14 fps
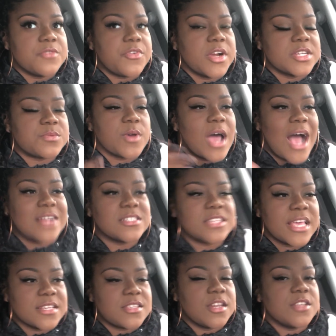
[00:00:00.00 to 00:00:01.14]
first one, I'll
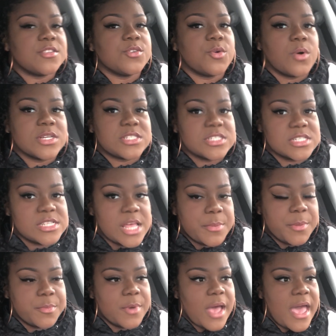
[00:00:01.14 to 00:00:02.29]
just answer the 2 questions that
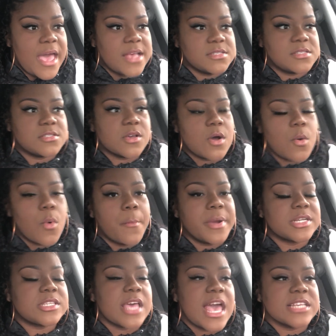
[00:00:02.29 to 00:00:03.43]
people asked. So one
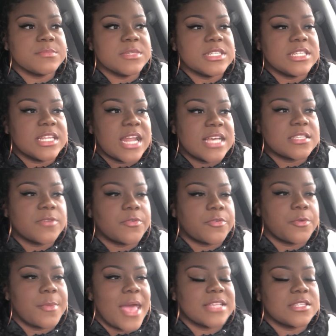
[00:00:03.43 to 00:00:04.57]
person asked me, did I suffer
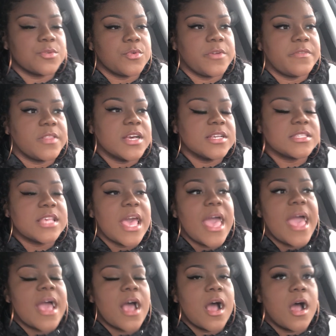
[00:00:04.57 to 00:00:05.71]
from acid reflux?
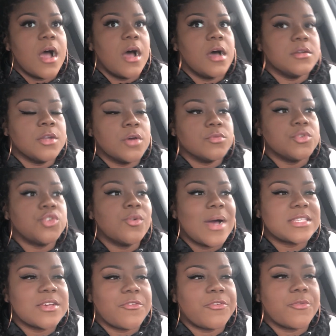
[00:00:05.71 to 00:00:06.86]
No, do
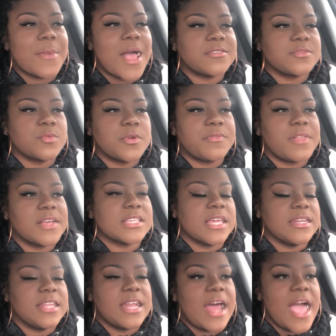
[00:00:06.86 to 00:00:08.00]
I suffer from acid reflux,
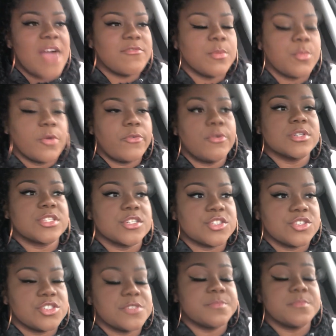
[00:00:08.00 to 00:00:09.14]
and did I have it before
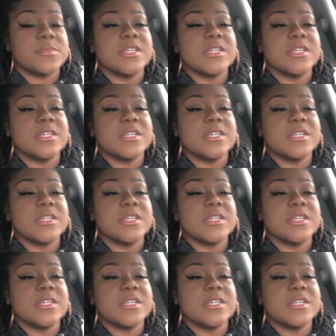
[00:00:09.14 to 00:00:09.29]
surgery?